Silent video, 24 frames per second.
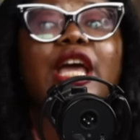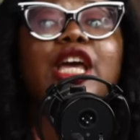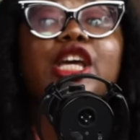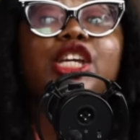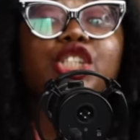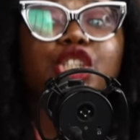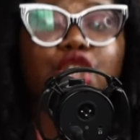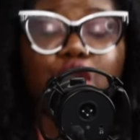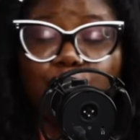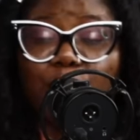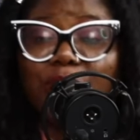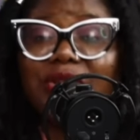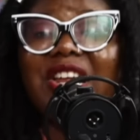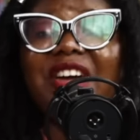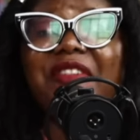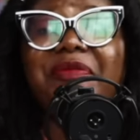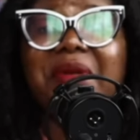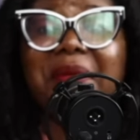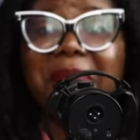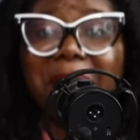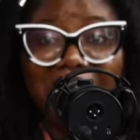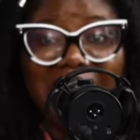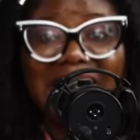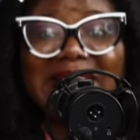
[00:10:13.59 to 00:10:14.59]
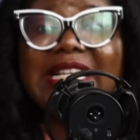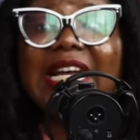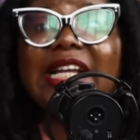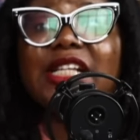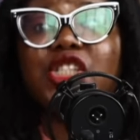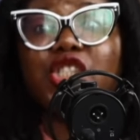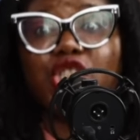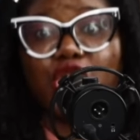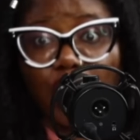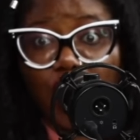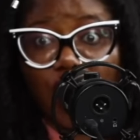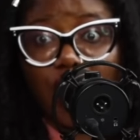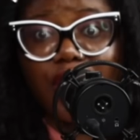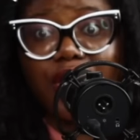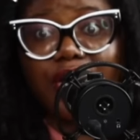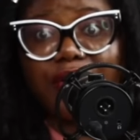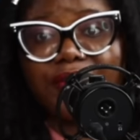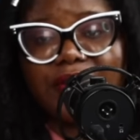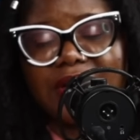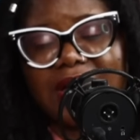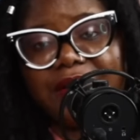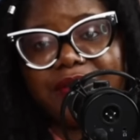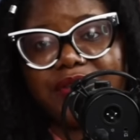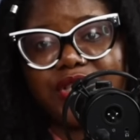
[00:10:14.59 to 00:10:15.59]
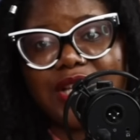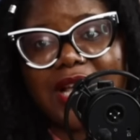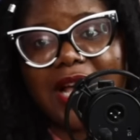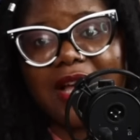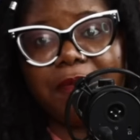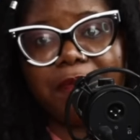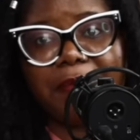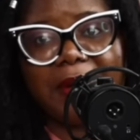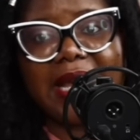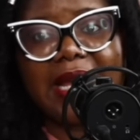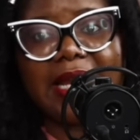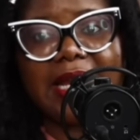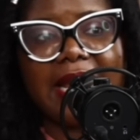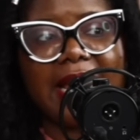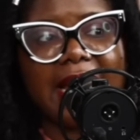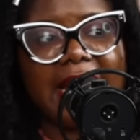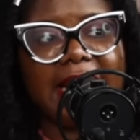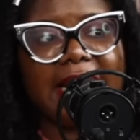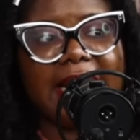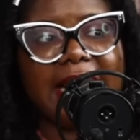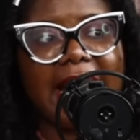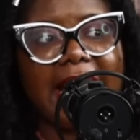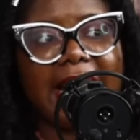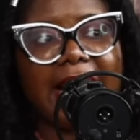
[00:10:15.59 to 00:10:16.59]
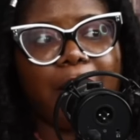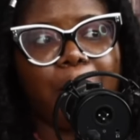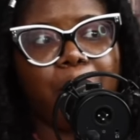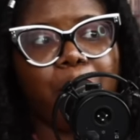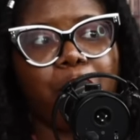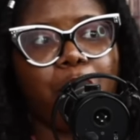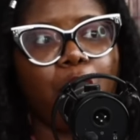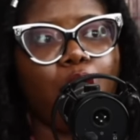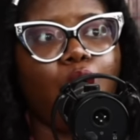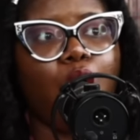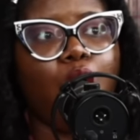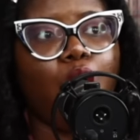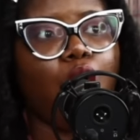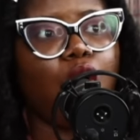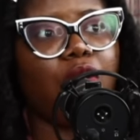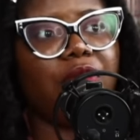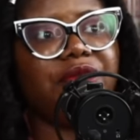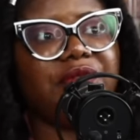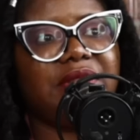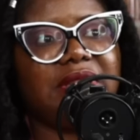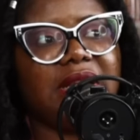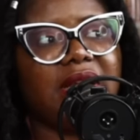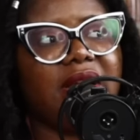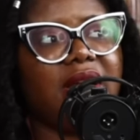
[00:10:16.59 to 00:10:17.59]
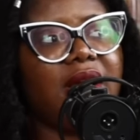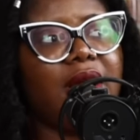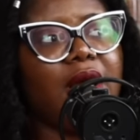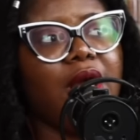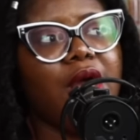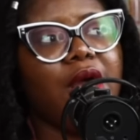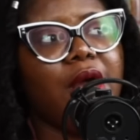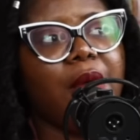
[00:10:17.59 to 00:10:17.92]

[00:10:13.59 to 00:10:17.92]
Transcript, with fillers: she would have been better served if she had been in like more of the